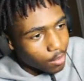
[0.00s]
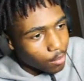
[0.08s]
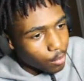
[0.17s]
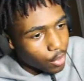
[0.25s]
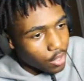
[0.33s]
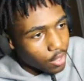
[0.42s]

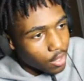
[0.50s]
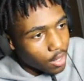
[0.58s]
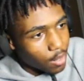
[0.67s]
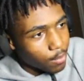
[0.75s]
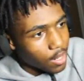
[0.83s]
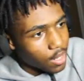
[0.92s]
Brother,
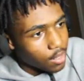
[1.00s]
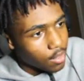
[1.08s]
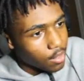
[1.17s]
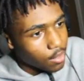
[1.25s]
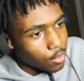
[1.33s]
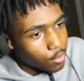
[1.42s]
I'm not
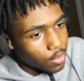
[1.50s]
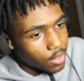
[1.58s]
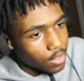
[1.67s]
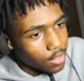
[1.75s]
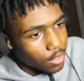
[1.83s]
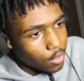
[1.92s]
doing
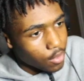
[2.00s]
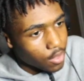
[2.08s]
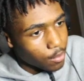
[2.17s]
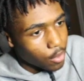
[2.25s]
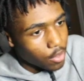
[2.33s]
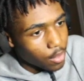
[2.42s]
this. Hold up,
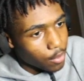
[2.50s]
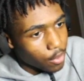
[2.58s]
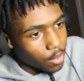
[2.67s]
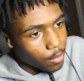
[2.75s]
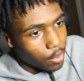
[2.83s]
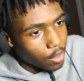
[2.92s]
hold up, hold
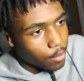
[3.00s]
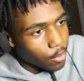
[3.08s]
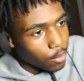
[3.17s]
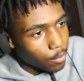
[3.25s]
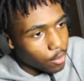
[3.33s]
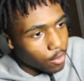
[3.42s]
up, hold up, hold
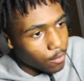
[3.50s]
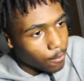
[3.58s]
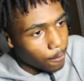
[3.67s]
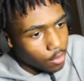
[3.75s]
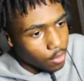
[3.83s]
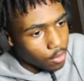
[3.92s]
up, hold
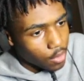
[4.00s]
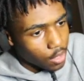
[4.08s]
up.